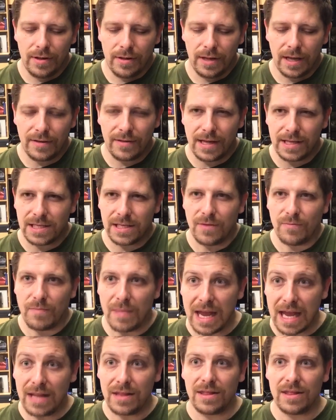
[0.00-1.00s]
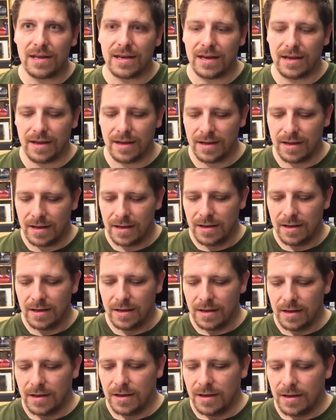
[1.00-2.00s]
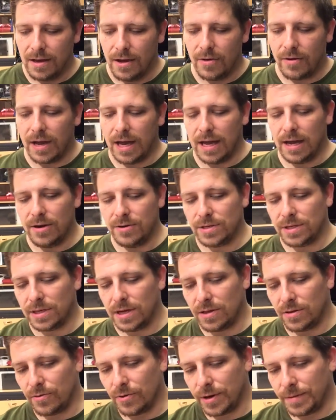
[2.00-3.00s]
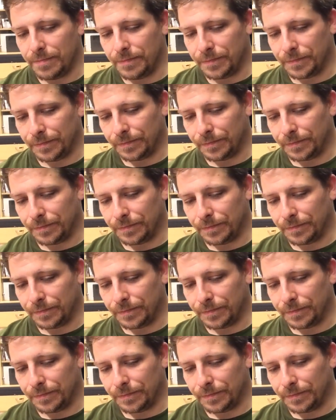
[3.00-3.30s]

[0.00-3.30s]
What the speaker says: Like, that's the main thing. Okay, here's another one.